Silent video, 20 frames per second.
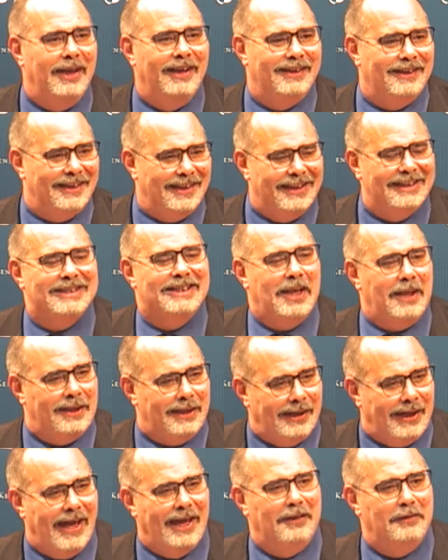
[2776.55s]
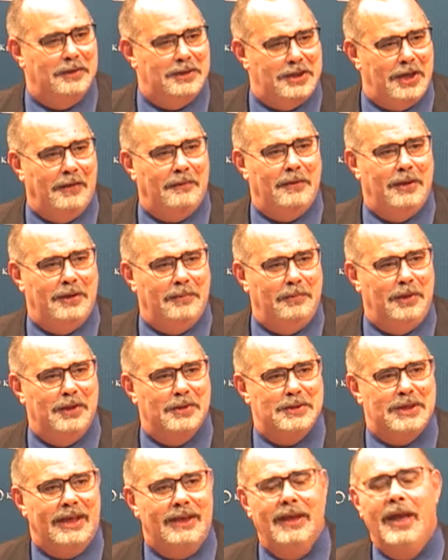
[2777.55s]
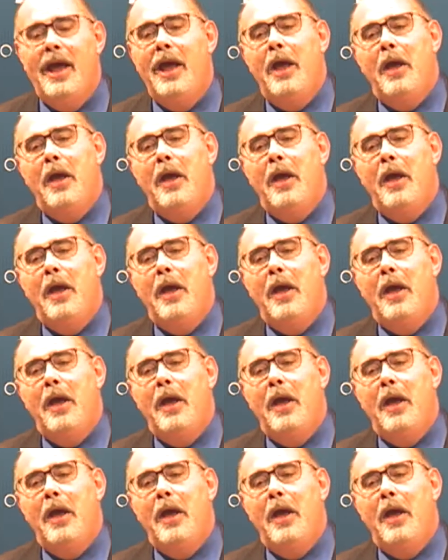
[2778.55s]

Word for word: is the language of the music.